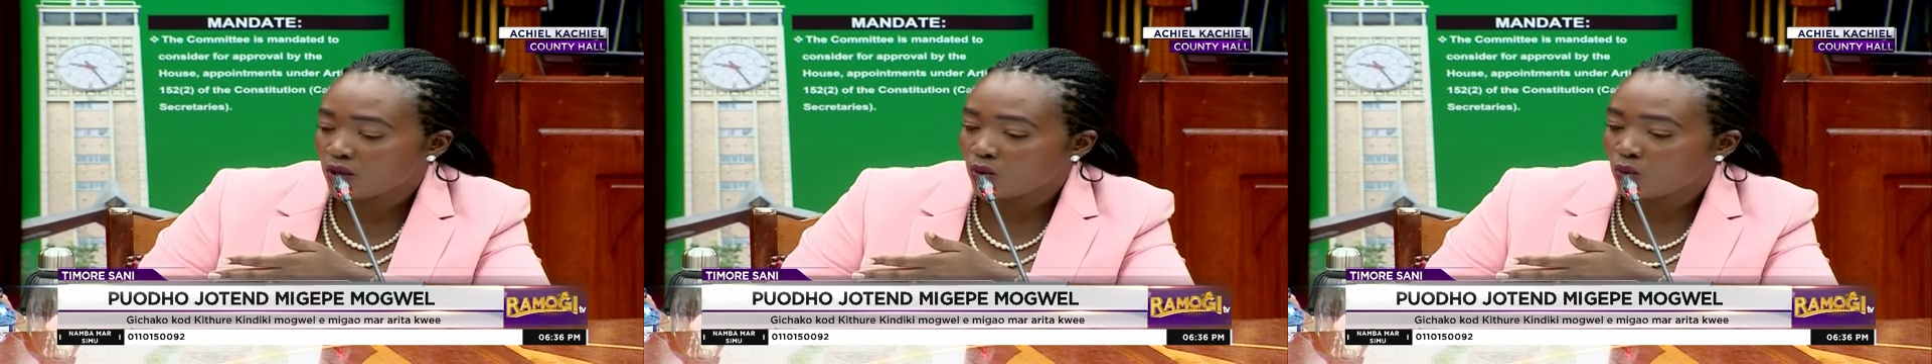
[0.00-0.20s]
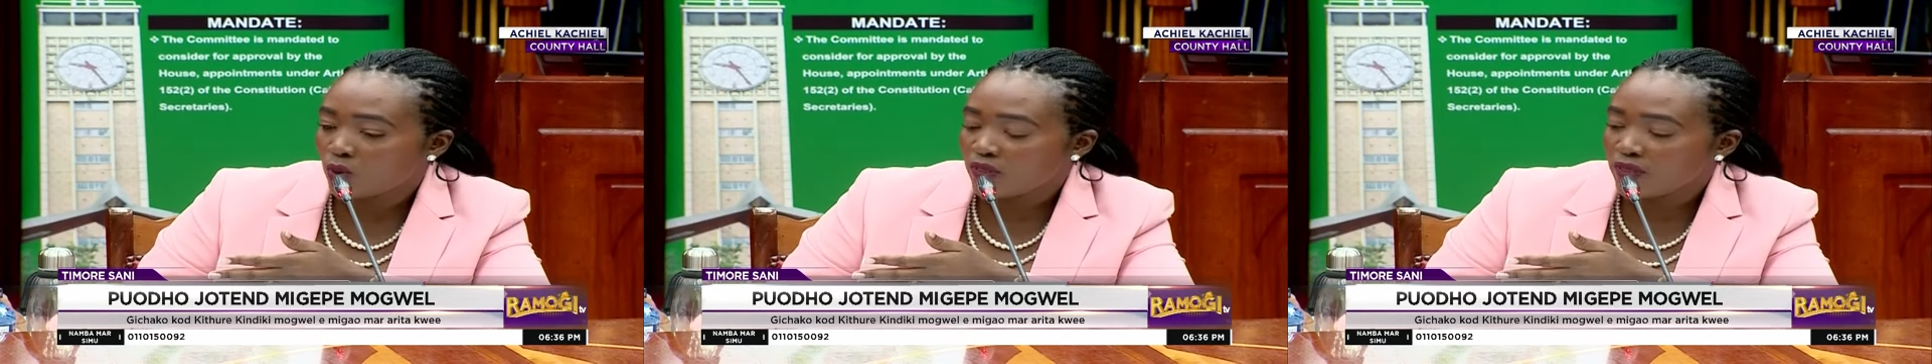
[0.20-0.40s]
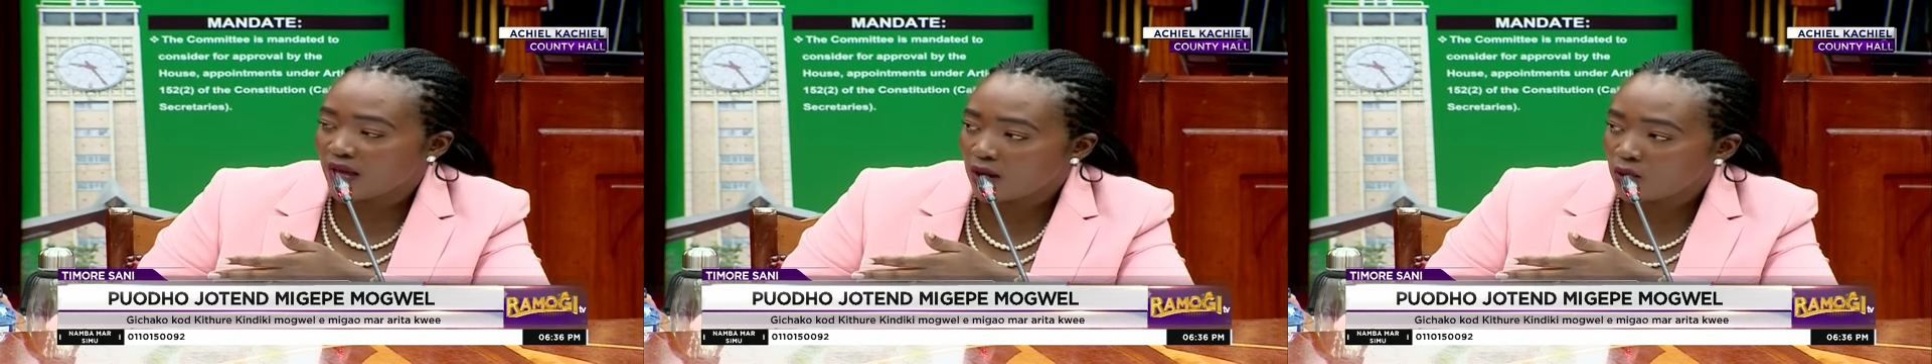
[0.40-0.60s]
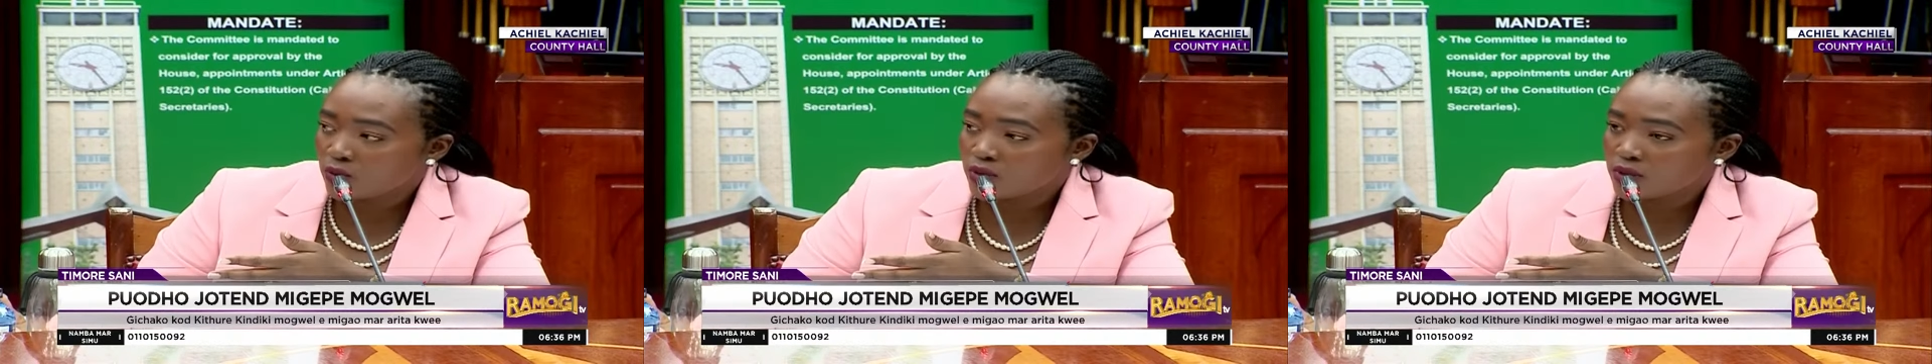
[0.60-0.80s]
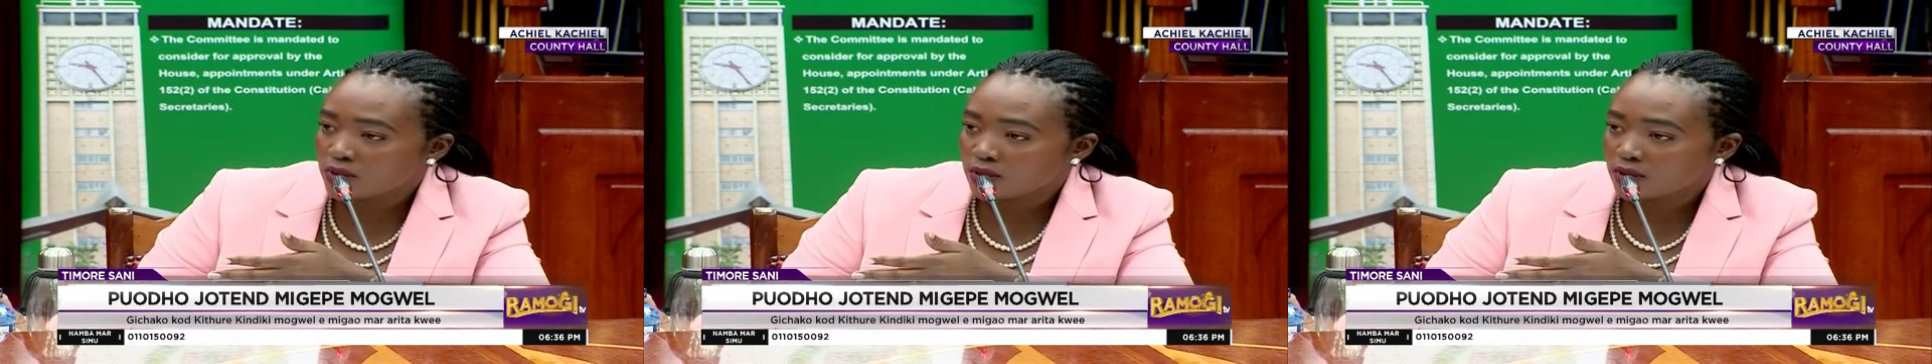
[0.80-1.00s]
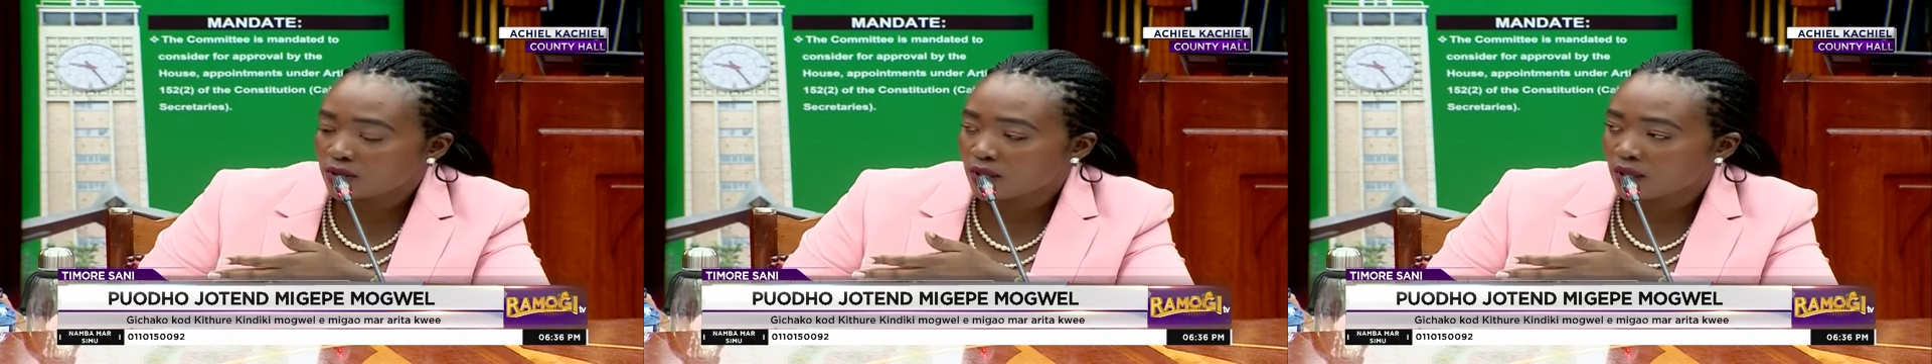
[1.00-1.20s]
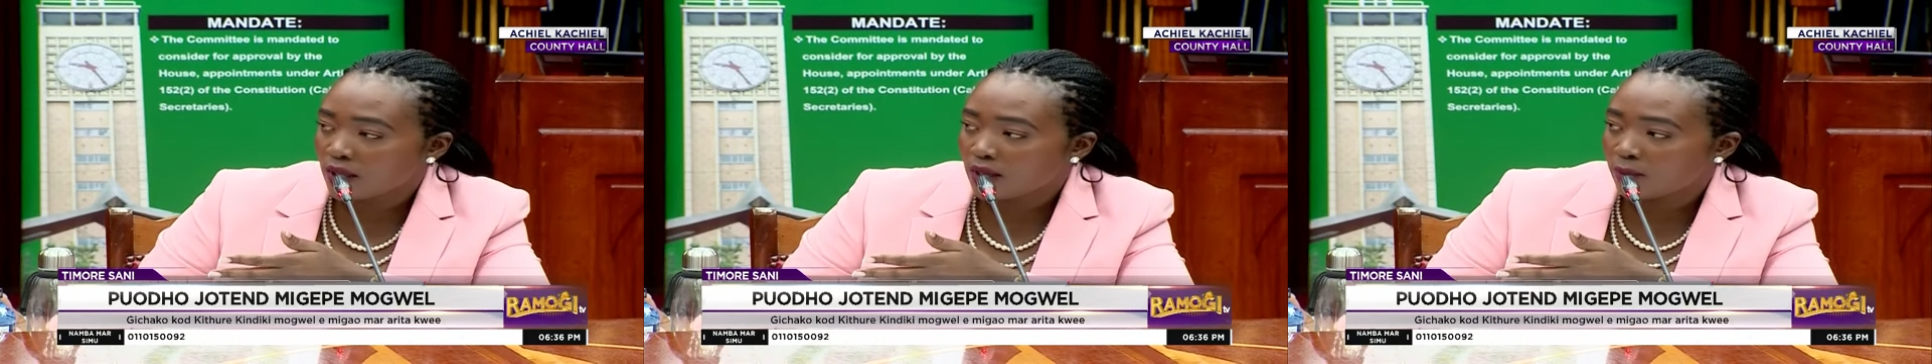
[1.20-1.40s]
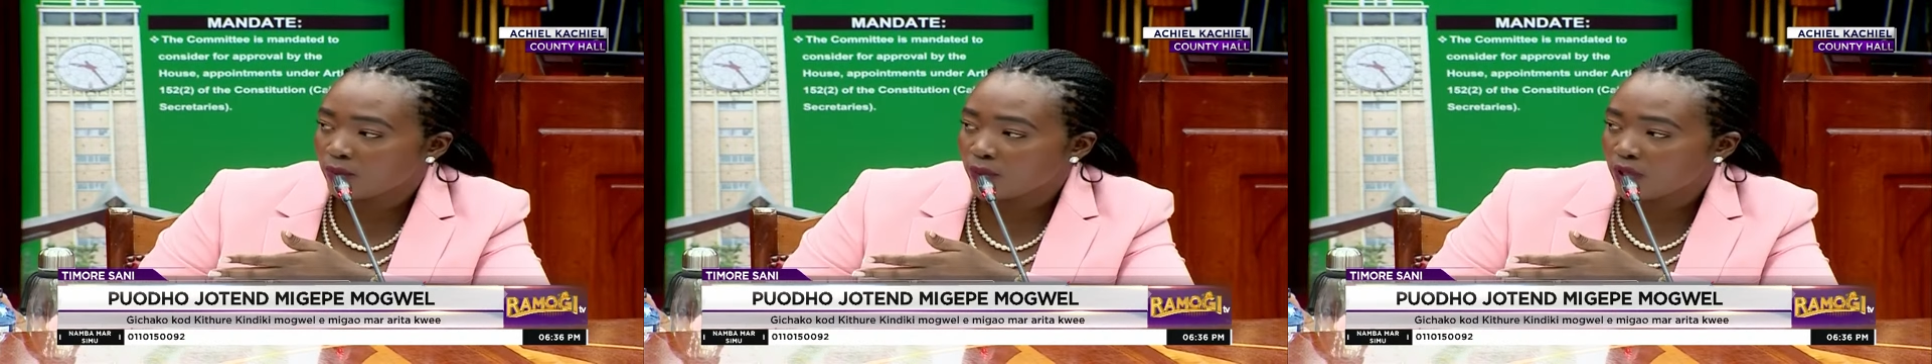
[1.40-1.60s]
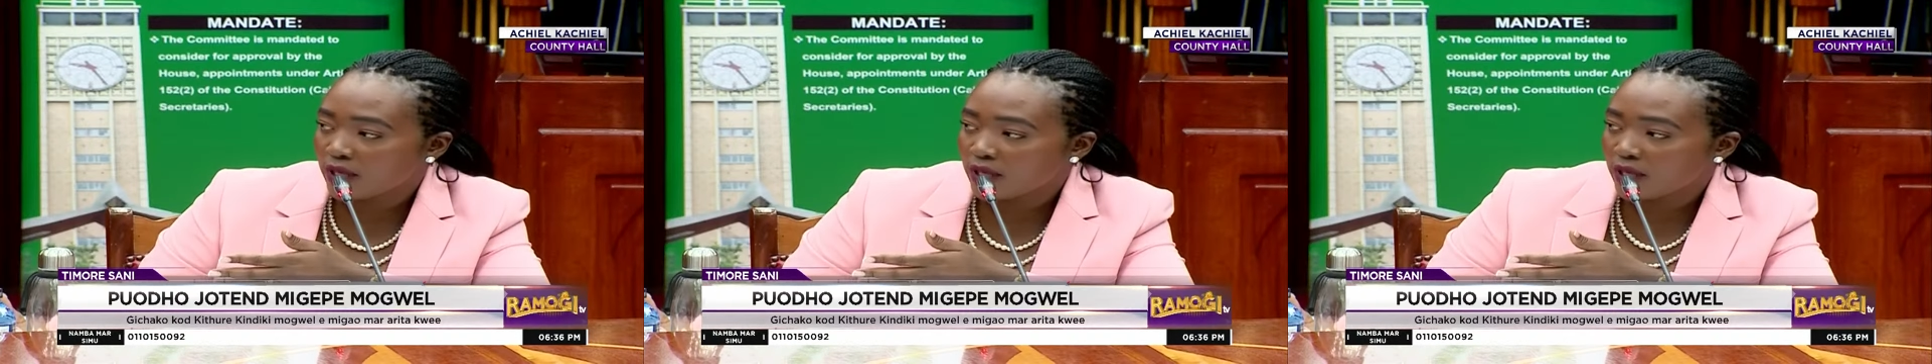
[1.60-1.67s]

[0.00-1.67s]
without um,